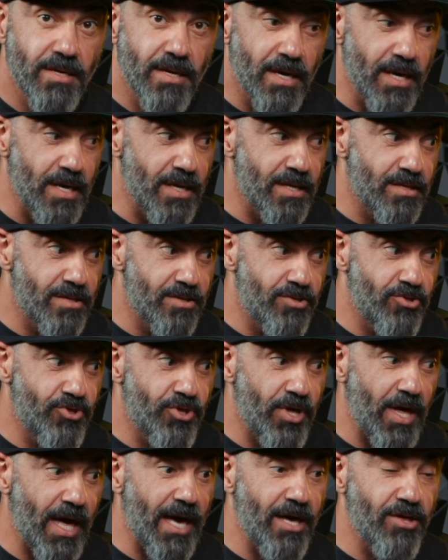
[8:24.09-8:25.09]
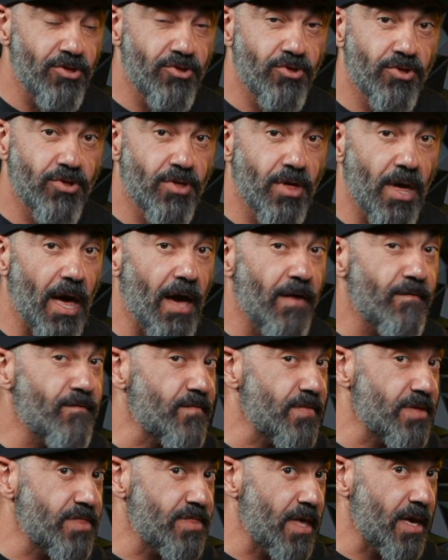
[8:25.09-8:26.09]
it changed
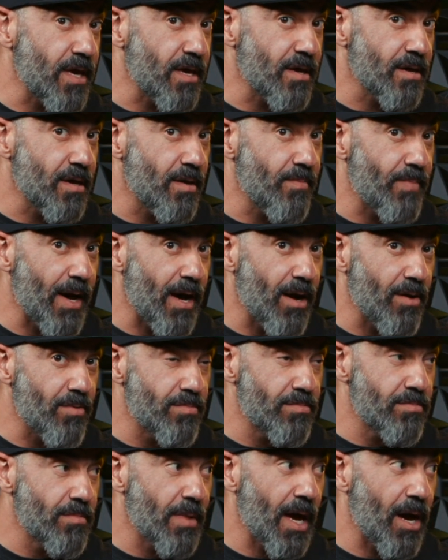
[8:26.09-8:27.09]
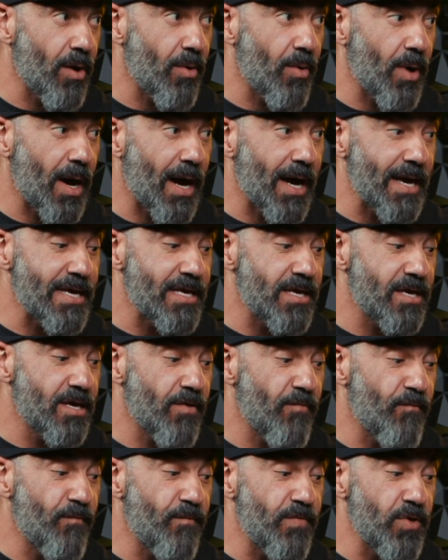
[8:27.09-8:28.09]
everything about how I
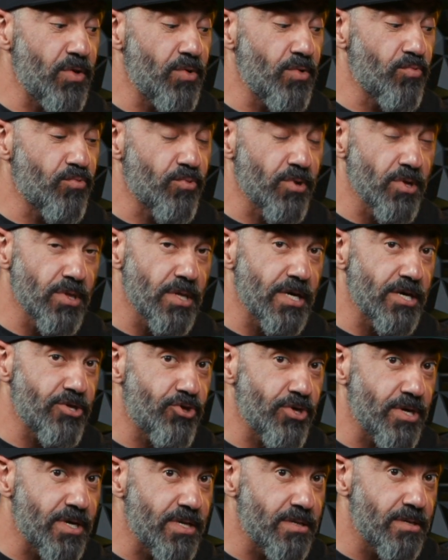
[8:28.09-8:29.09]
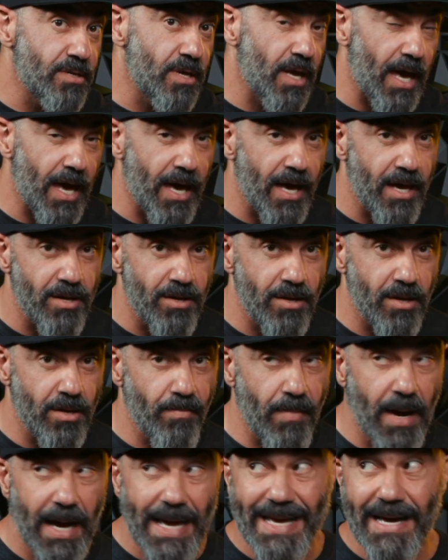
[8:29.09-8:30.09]
view religion and
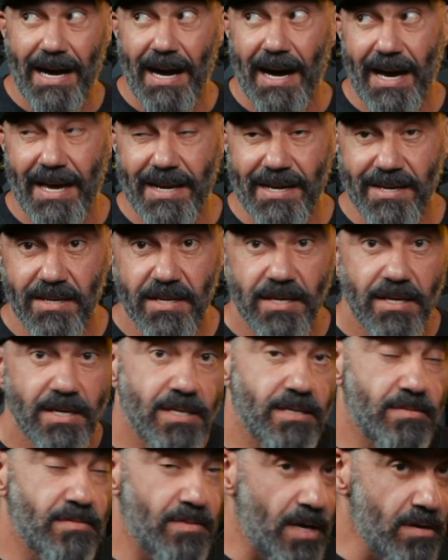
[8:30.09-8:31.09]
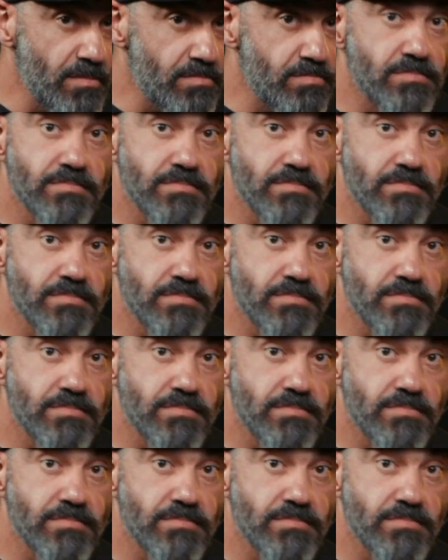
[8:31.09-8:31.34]
my God. Well,